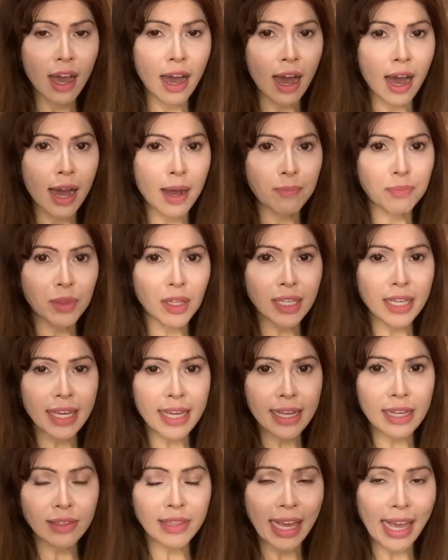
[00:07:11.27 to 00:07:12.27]

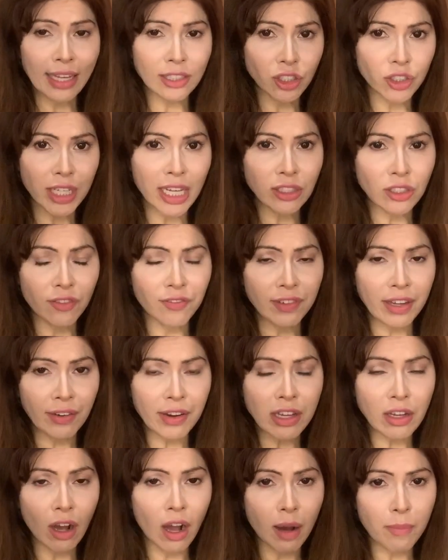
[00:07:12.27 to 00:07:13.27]
The answer keys are
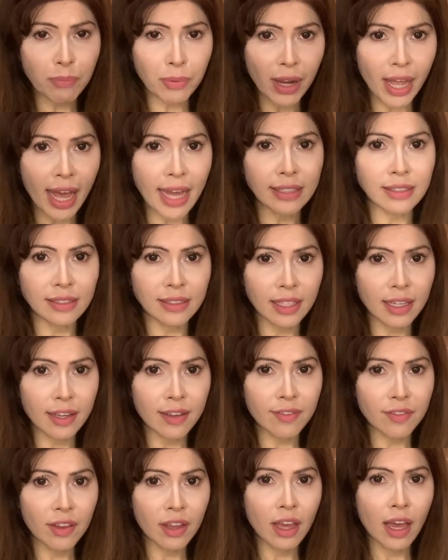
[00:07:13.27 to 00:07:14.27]
very
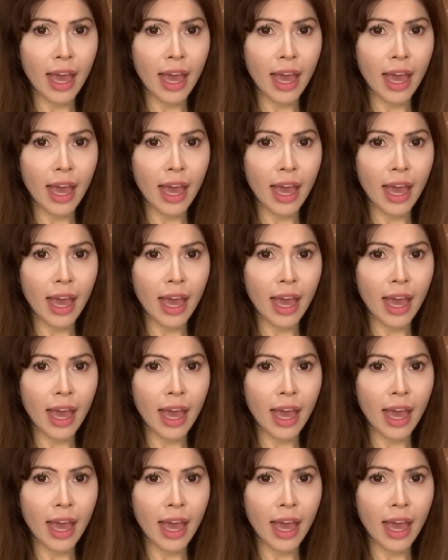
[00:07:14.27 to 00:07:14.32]
comprehensive